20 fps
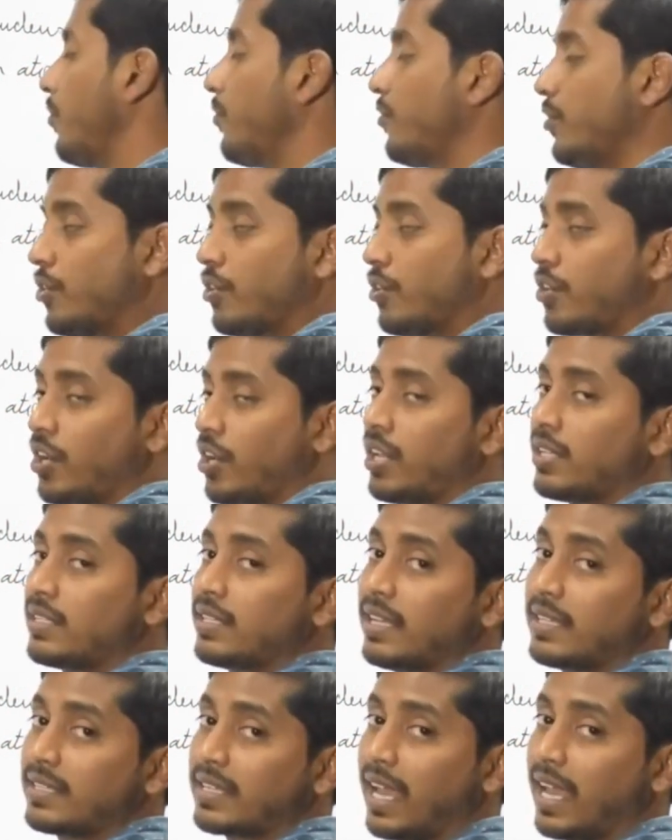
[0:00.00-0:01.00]
of neutrons,
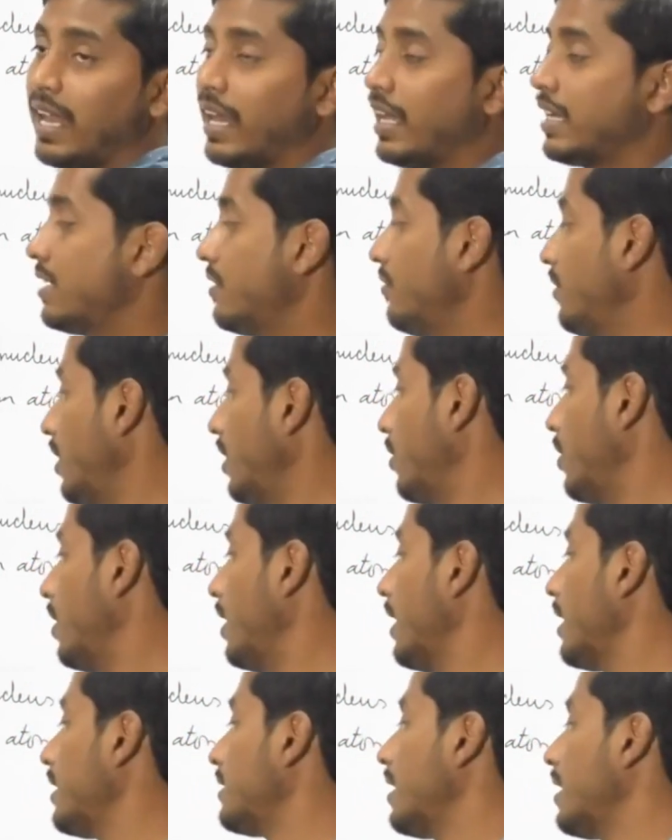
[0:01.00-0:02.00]
is collectively
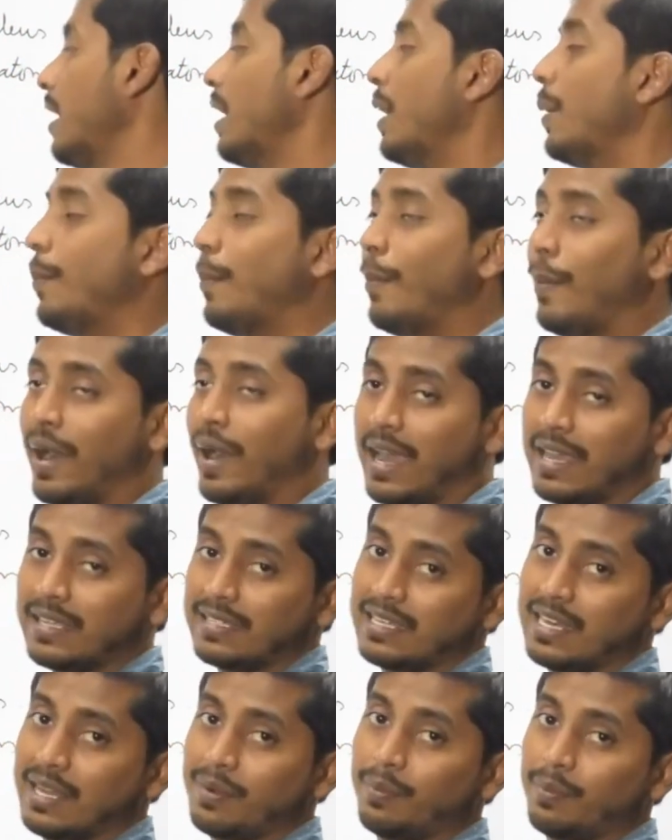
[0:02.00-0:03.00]
called as
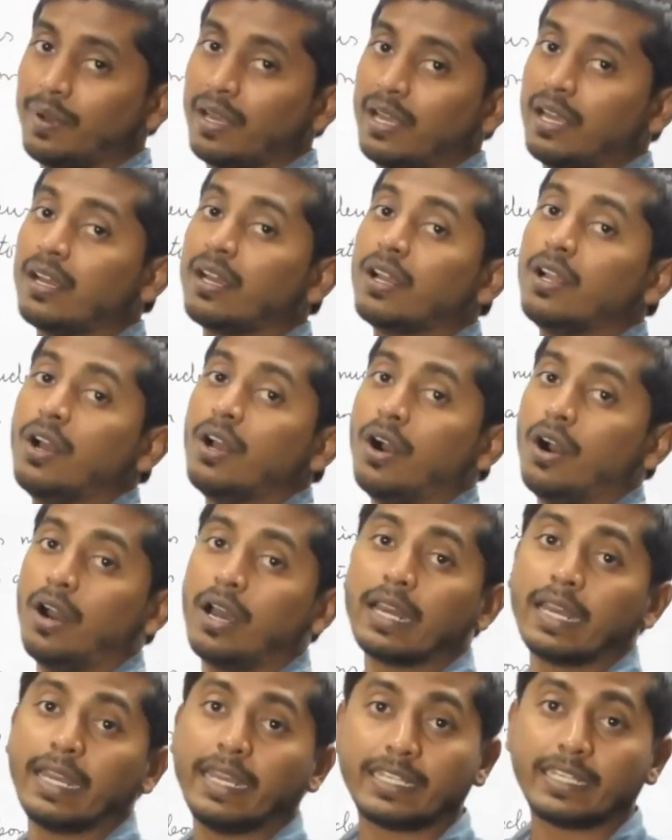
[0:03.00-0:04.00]
mass number,
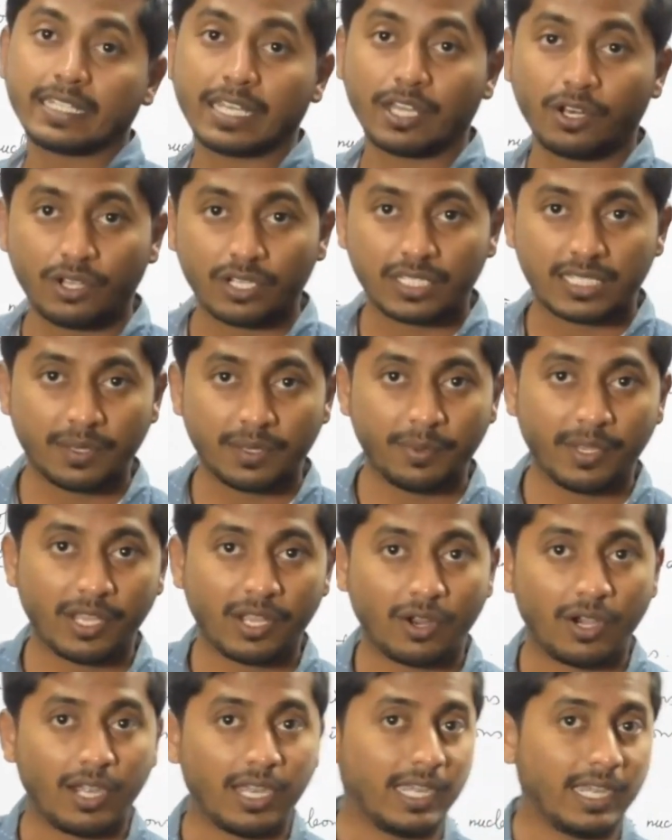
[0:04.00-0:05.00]
or it can also be
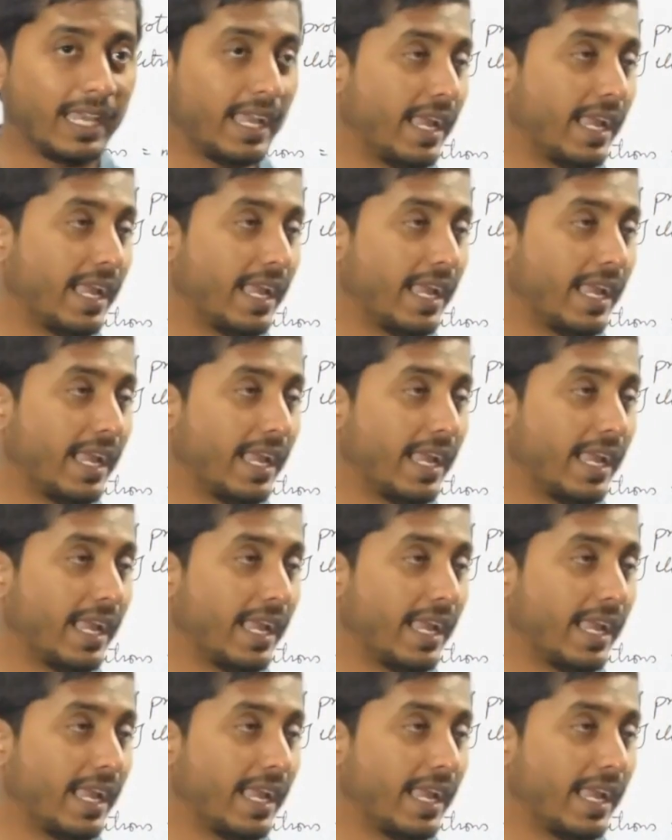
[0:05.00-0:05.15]
called